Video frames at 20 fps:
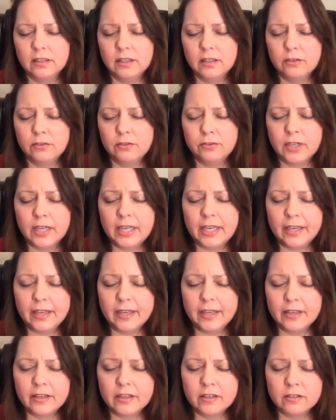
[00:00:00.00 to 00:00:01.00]

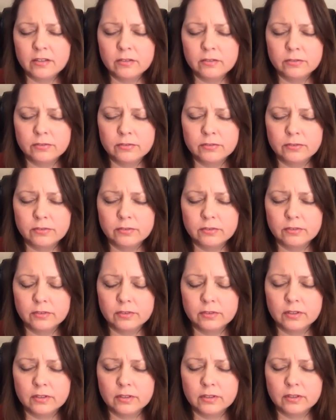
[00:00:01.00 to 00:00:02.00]
Forgive
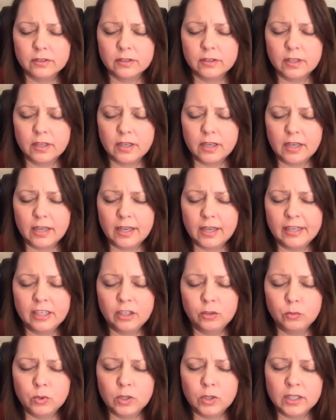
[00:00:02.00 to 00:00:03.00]

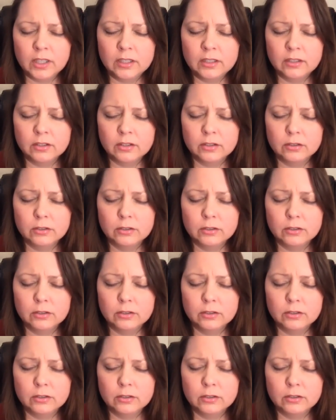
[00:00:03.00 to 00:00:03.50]
anyone